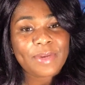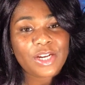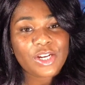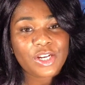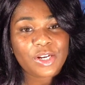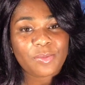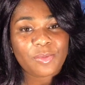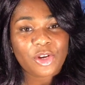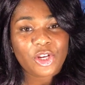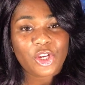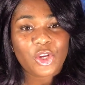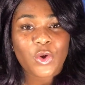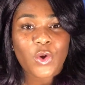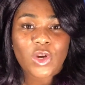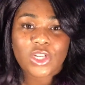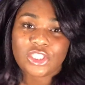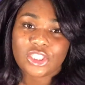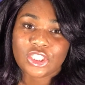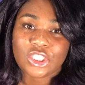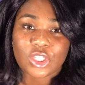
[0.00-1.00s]
here to bring you
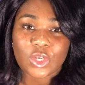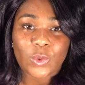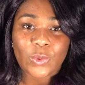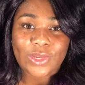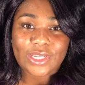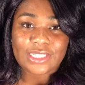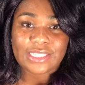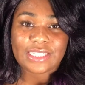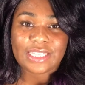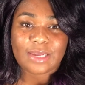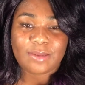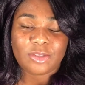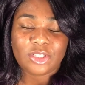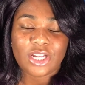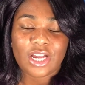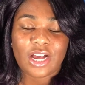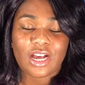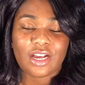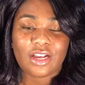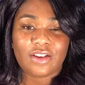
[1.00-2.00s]
just a quick
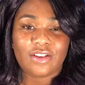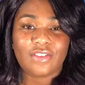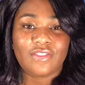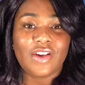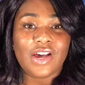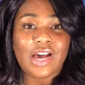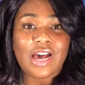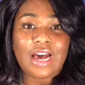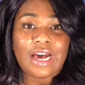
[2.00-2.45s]
snapshot of